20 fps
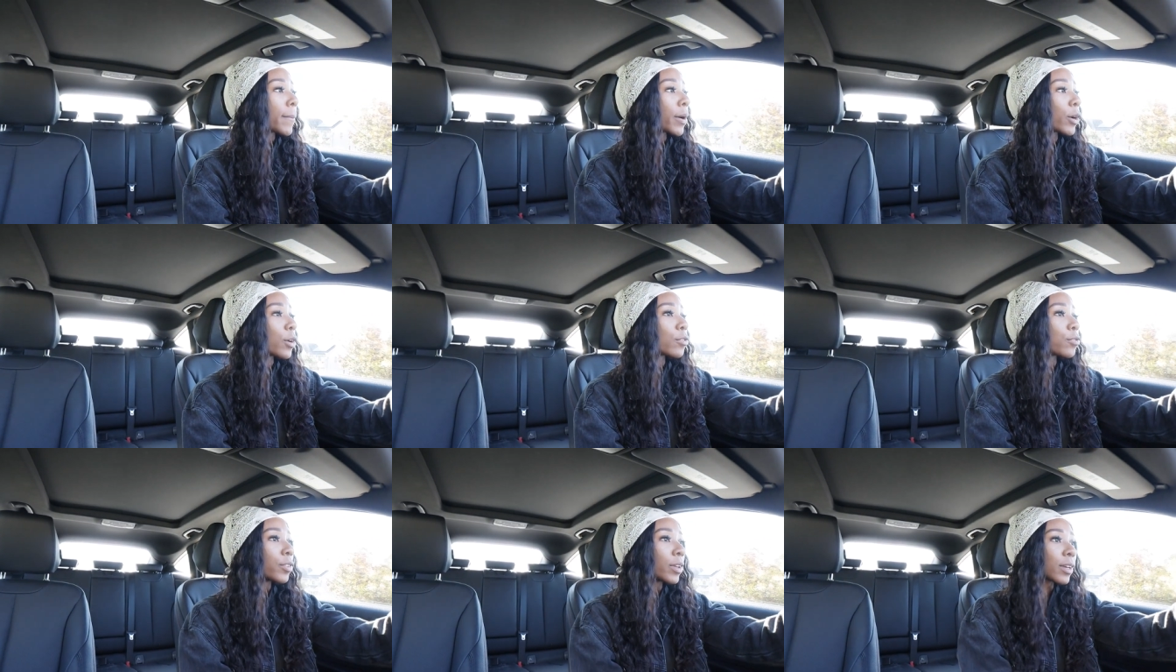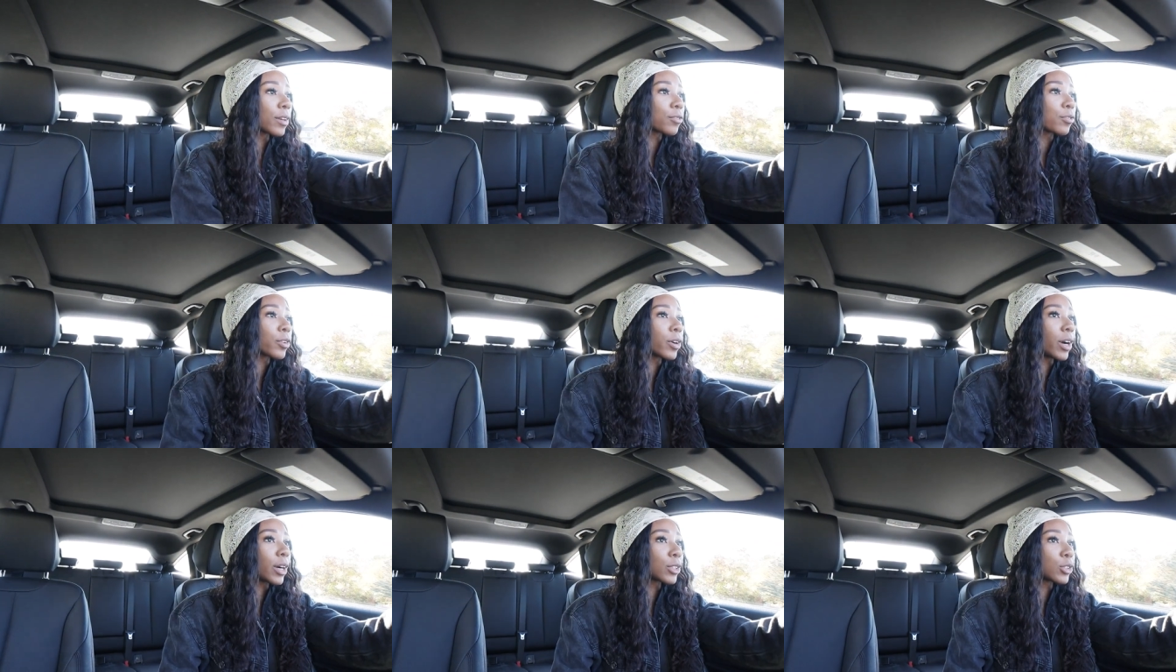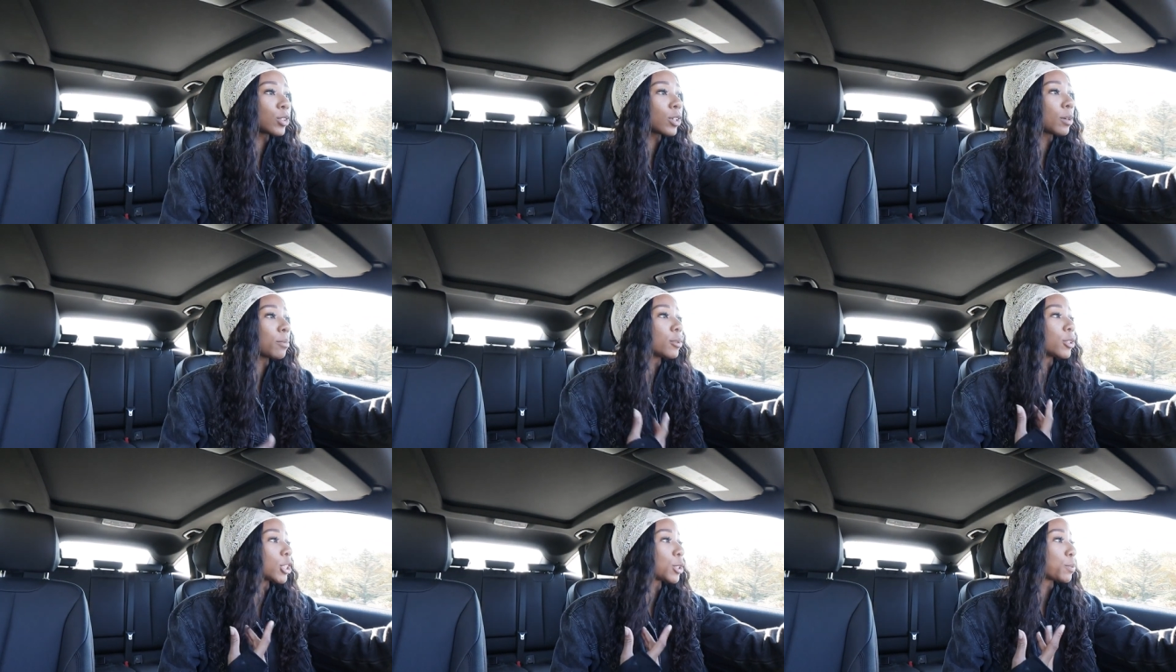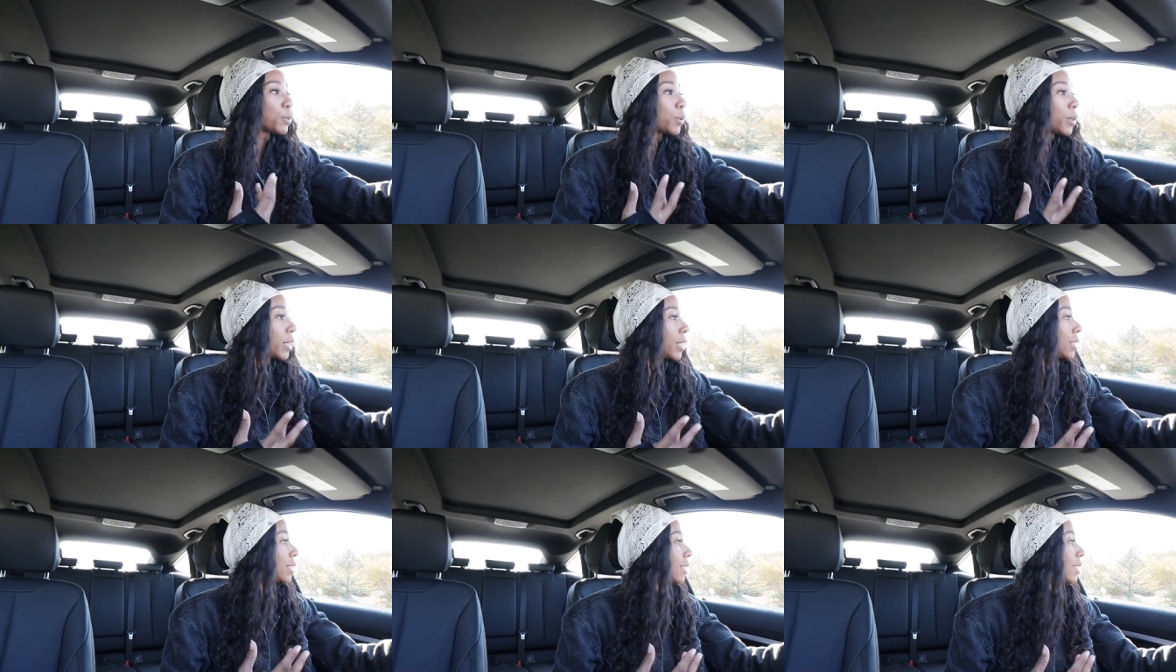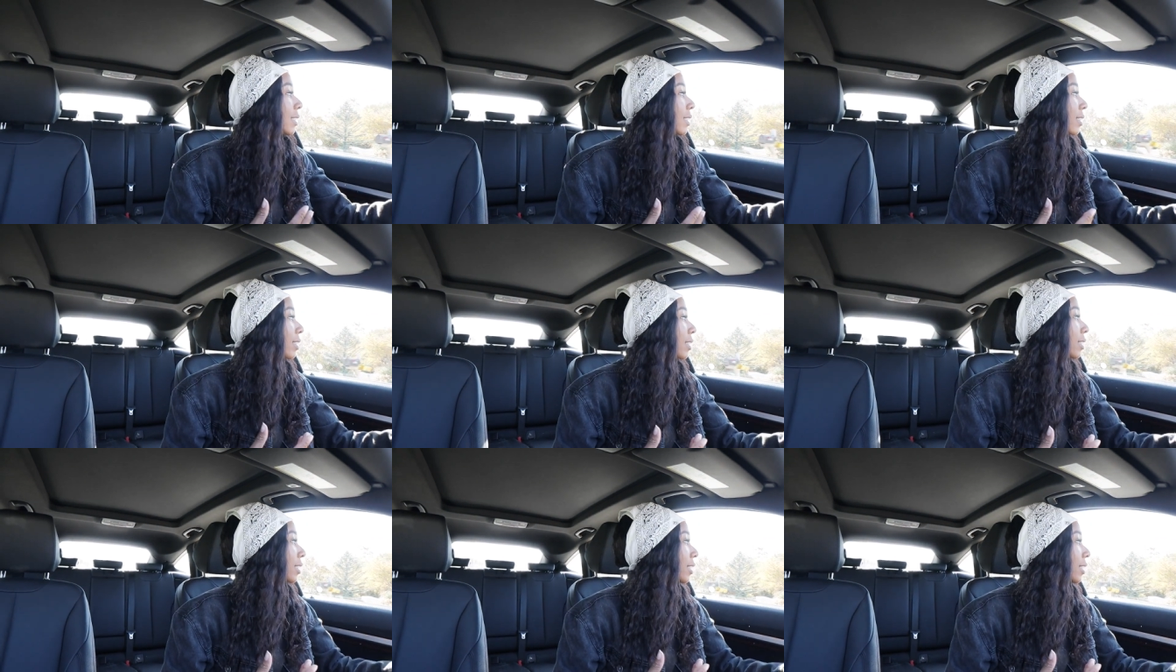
perfect for October spooky season.